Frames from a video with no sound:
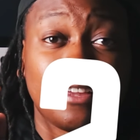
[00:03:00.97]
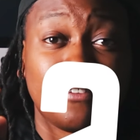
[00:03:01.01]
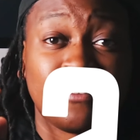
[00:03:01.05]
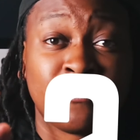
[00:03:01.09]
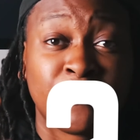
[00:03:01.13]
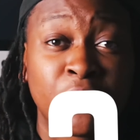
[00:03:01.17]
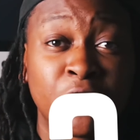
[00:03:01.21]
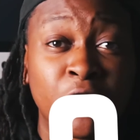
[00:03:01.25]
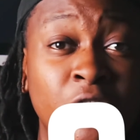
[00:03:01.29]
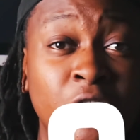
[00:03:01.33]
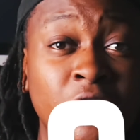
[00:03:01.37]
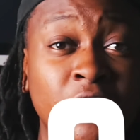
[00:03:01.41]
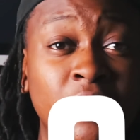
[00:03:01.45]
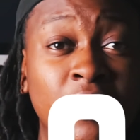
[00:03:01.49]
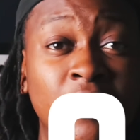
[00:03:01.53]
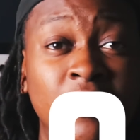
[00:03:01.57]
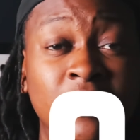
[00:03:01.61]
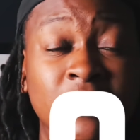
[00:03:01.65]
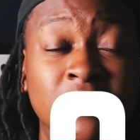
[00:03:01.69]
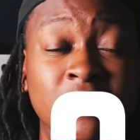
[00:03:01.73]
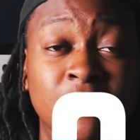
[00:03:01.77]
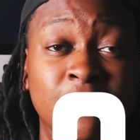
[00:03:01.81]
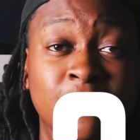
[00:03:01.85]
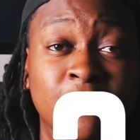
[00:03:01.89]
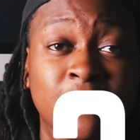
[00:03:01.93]
If at all
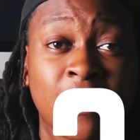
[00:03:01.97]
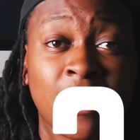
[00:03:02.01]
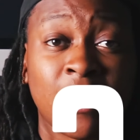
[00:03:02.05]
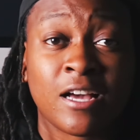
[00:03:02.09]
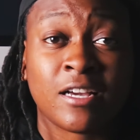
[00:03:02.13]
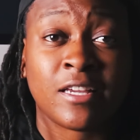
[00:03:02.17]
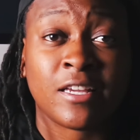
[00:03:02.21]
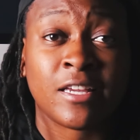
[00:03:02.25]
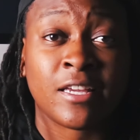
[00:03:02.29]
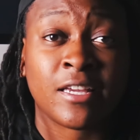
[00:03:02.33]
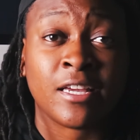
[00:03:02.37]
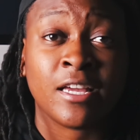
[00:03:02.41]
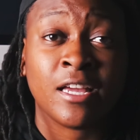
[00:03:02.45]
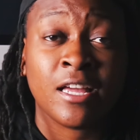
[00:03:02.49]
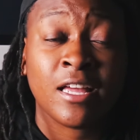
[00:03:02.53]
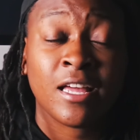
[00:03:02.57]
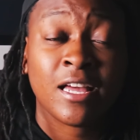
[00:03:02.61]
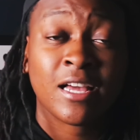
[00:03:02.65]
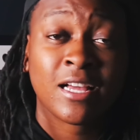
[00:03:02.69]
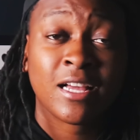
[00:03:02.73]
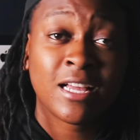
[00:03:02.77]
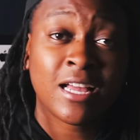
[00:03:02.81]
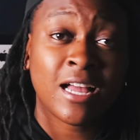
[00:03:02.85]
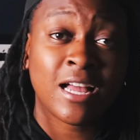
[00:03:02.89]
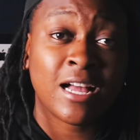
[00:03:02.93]
into vlogging,
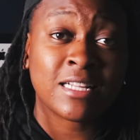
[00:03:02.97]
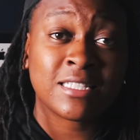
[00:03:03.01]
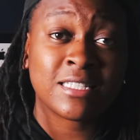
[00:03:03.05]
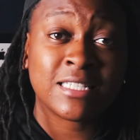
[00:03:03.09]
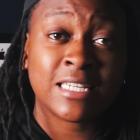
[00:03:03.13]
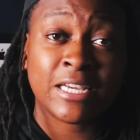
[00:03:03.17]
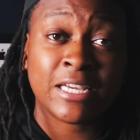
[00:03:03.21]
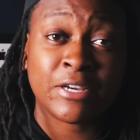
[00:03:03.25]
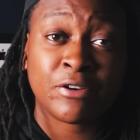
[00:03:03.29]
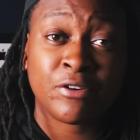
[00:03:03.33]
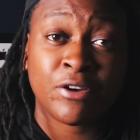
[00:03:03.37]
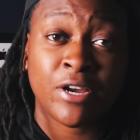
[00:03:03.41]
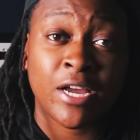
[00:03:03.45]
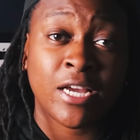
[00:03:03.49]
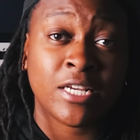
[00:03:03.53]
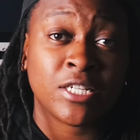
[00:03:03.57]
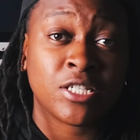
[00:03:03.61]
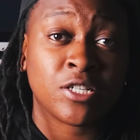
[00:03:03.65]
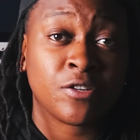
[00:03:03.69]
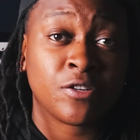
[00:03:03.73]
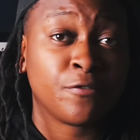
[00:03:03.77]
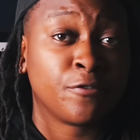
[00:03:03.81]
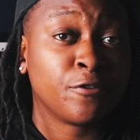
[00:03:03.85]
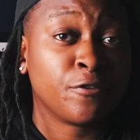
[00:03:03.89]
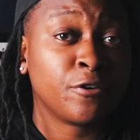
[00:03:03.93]
content
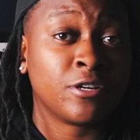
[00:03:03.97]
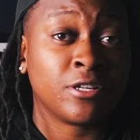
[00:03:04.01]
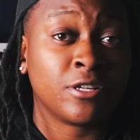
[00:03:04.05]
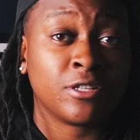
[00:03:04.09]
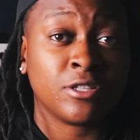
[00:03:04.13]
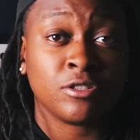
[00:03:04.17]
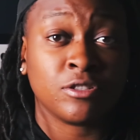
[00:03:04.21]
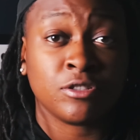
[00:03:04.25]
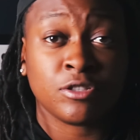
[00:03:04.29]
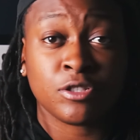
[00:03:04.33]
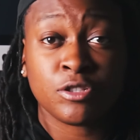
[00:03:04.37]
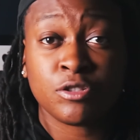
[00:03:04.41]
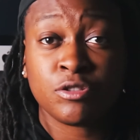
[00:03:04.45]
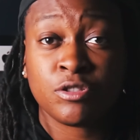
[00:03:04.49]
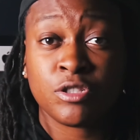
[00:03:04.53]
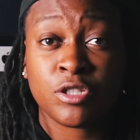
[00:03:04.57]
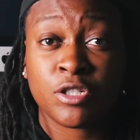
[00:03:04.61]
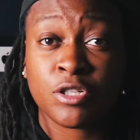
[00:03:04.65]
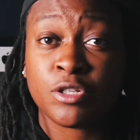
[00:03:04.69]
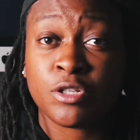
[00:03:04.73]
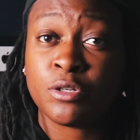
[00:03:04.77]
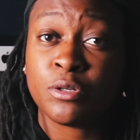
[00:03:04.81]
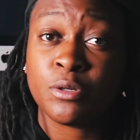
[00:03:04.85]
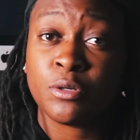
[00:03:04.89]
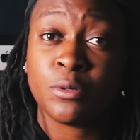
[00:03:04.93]
creation for either
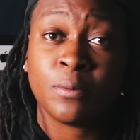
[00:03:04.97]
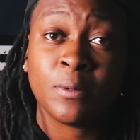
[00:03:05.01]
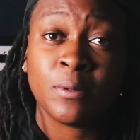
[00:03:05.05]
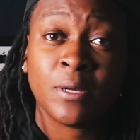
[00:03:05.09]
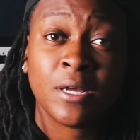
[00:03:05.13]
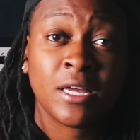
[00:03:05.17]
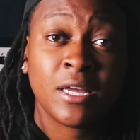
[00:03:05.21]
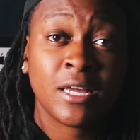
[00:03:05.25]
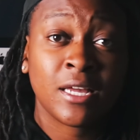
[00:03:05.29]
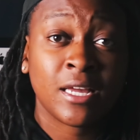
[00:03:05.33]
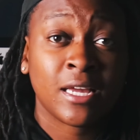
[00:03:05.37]
YouTube,